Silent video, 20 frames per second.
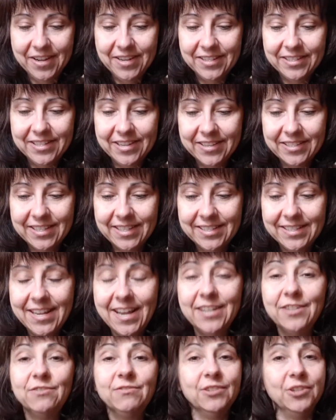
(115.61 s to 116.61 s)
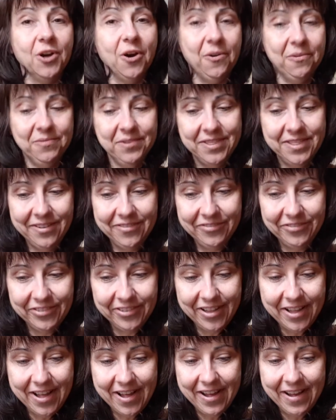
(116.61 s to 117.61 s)
So as I said, go with the
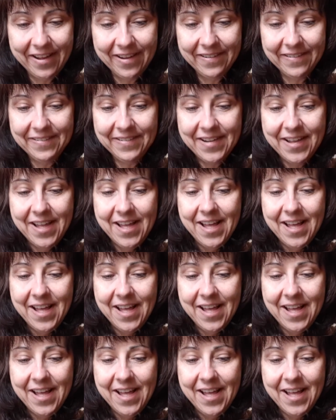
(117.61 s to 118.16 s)
flow,